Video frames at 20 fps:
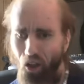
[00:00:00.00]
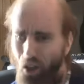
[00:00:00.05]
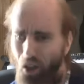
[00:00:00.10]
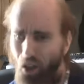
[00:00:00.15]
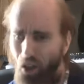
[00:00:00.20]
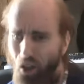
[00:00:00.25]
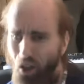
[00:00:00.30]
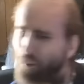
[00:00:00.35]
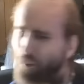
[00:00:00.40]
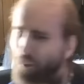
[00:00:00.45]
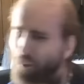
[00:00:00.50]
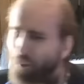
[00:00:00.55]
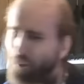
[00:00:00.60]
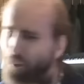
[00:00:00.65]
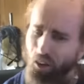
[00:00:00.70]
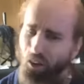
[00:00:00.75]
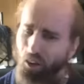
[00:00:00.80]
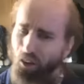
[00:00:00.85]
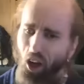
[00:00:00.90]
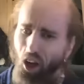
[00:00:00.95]
No,
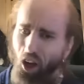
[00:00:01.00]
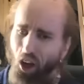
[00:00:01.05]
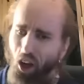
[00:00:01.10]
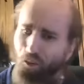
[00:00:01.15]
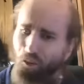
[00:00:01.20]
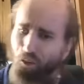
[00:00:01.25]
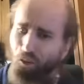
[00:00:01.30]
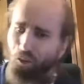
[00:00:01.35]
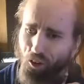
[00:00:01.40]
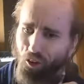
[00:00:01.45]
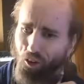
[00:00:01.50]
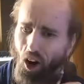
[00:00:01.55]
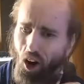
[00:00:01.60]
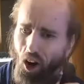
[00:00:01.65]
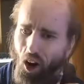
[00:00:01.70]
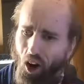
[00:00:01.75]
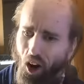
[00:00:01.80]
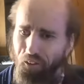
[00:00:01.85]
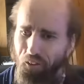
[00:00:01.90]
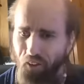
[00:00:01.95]
seriously, y'all trolls are
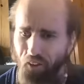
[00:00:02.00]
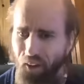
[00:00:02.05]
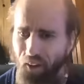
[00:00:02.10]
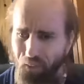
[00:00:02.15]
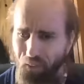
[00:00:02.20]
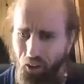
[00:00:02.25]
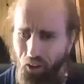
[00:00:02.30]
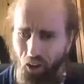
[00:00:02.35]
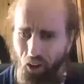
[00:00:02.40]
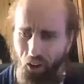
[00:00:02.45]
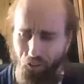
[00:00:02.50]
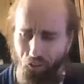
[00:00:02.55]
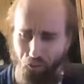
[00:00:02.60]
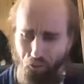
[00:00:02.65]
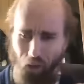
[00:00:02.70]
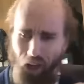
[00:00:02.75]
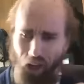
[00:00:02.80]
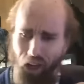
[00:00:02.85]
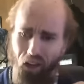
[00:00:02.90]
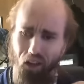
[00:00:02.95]
a bunch of
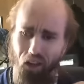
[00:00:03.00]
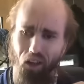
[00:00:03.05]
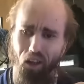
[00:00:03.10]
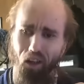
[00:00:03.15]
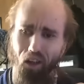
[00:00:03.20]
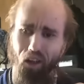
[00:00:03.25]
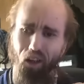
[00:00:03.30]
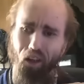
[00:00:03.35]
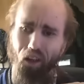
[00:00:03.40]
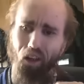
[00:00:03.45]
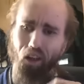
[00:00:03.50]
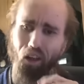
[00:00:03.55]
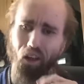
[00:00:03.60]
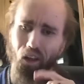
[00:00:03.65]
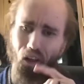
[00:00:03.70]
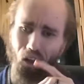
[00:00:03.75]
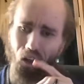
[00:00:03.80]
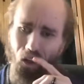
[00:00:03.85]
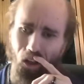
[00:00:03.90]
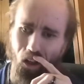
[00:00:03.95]
hypocrites, man.
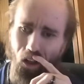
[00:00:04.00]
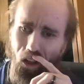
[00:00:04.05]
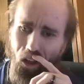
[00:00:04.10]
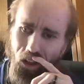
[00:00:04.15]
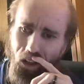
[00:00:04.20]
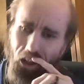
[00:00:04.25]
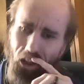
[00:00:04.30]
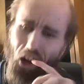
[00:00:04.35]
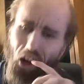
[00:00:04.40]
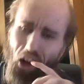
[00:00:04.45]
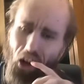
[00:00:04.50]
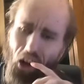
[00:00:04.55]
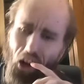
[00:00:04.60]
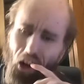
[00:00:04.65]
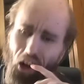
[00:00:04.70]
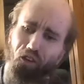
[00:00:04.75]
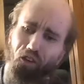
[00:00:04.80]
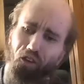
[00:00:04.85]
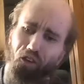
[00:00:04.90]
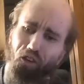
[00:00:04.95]
Y'all
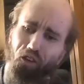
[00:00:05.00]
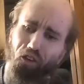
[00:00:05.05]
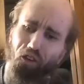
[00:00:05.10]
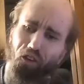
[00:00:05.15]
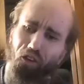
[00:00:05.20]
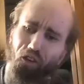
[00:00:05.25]
sit there and